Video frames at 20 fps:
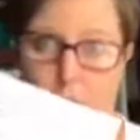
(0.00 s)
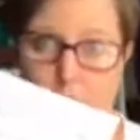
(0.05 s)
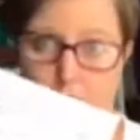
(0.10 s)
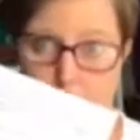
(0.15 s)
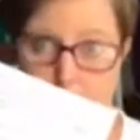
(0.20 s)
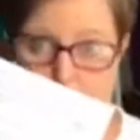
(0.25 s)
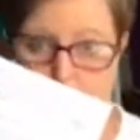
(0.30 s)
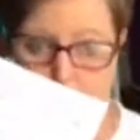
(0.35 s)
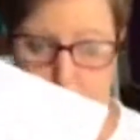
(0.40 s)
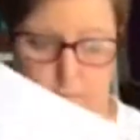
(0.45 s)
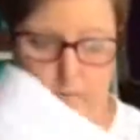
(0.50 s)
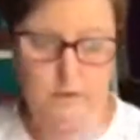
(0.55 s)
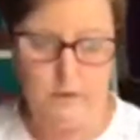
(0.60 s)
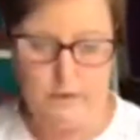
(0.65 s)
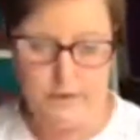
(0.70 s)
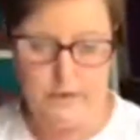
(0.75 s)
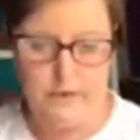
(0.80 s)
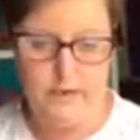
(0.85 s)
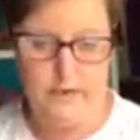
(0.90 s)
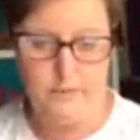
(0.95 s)
I have a
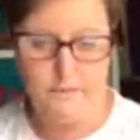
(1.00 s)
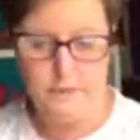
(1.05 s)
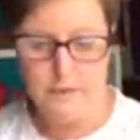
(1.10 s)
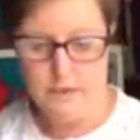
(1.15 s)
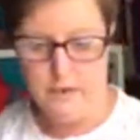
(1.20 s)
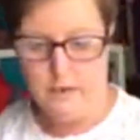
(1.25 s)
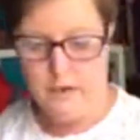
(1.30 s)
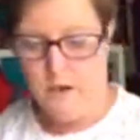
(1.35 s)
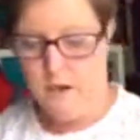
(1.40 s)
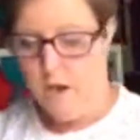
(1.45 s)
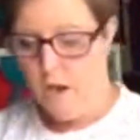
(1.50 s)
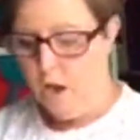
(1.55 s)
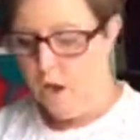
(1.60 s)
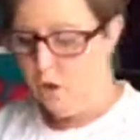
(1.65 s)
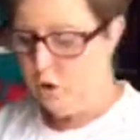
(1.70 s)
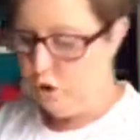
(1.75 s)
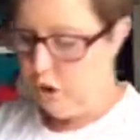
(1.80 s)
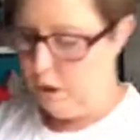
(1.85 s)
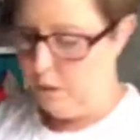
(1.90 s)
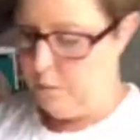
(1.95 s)
pamphlet here
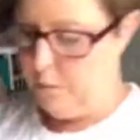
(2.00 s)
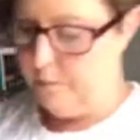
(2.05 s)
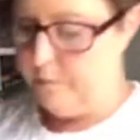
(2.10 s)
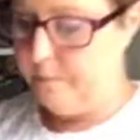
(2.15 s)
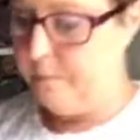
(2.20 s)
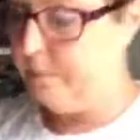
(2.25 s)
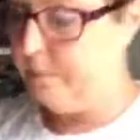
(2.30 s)
so